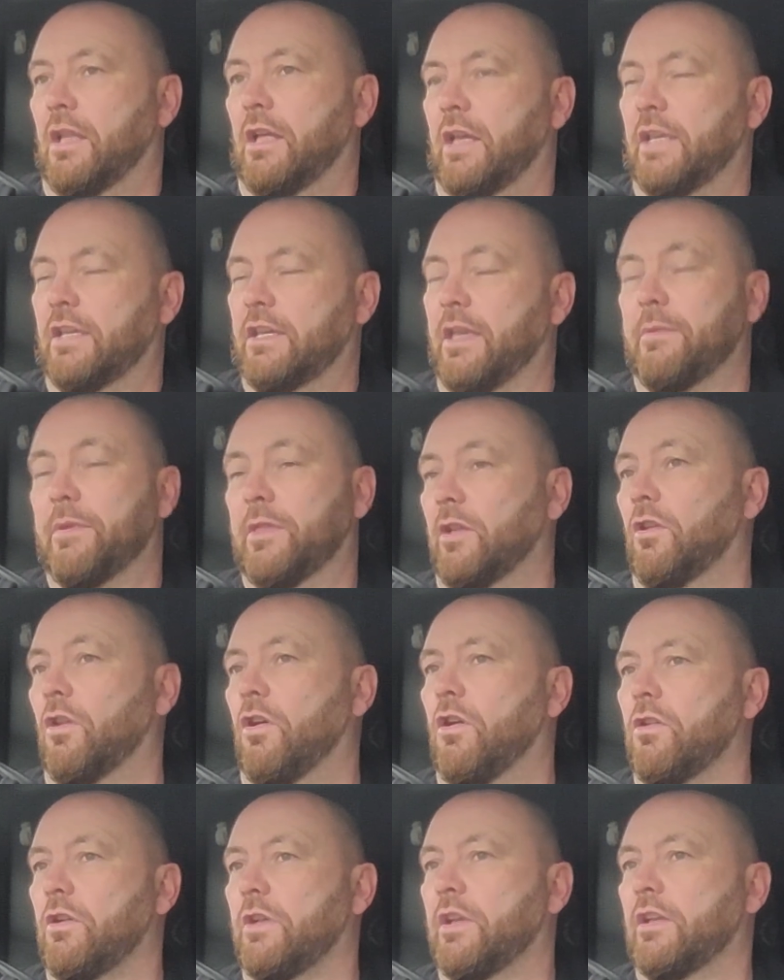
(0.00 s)
He'd give me the
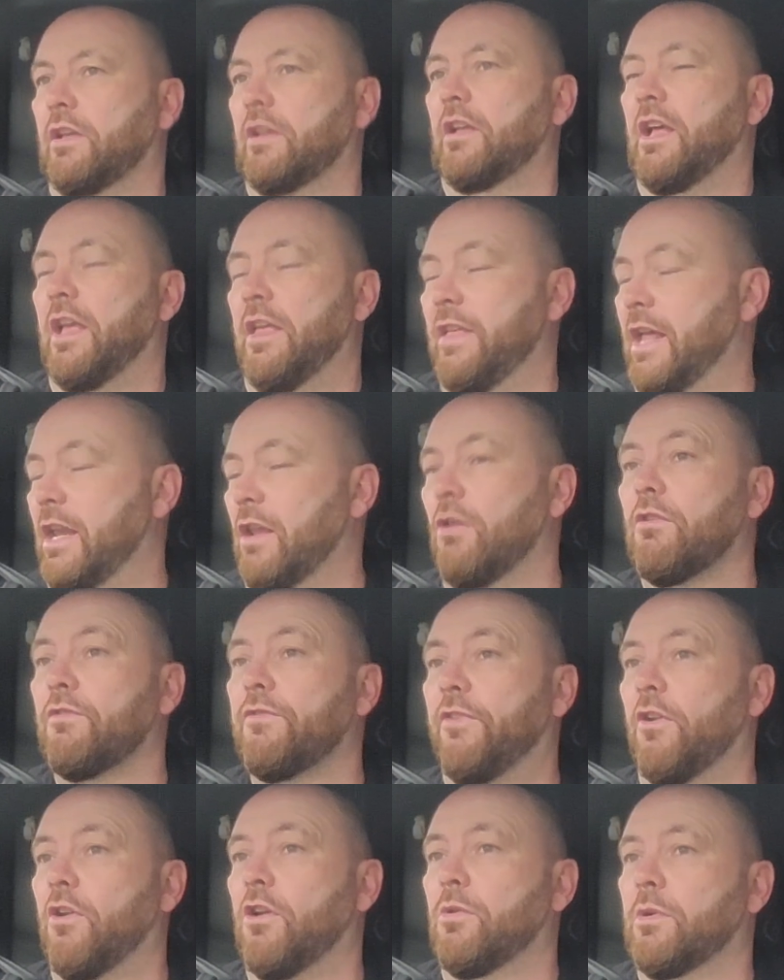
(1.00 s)
look. He then looked
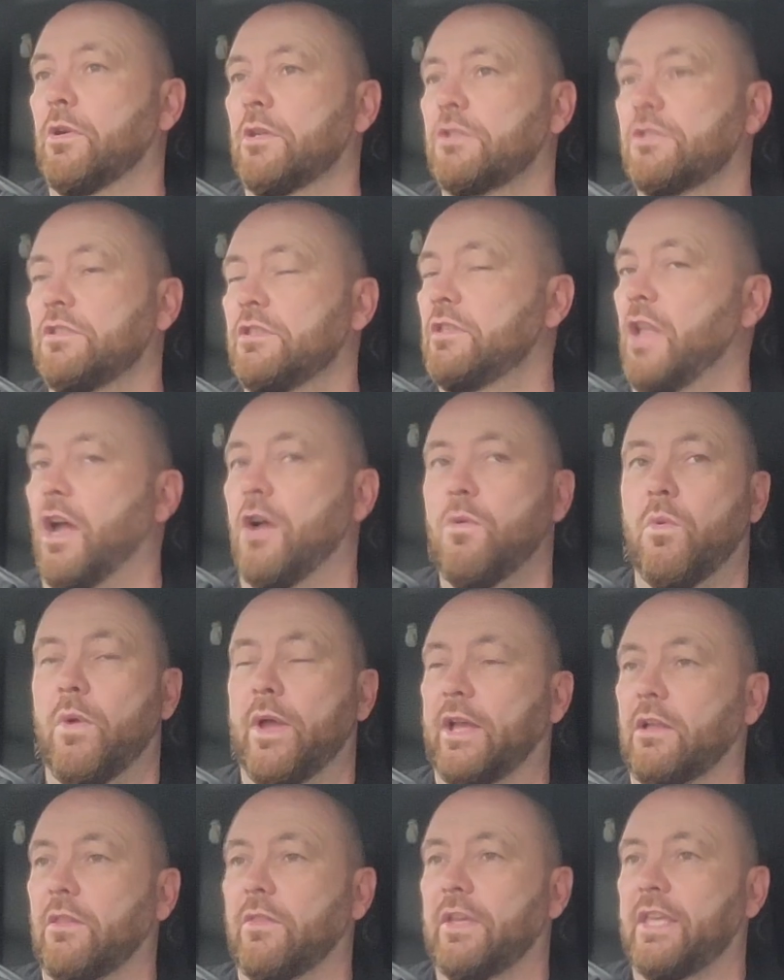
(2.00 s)
forwards, no
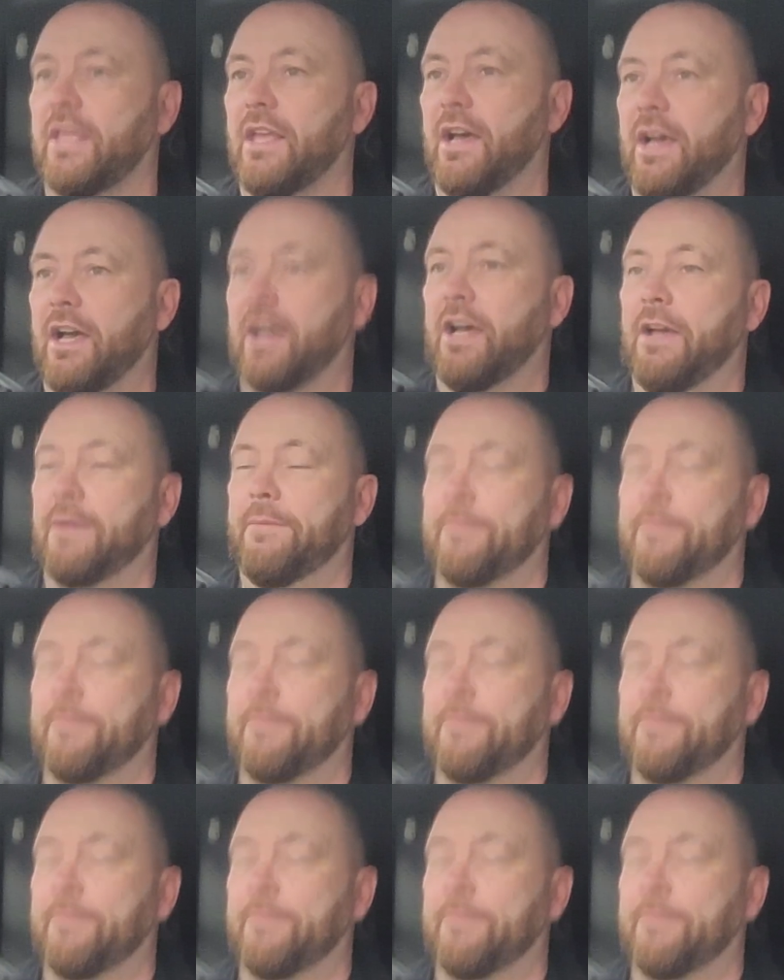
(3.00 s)
wing on the car,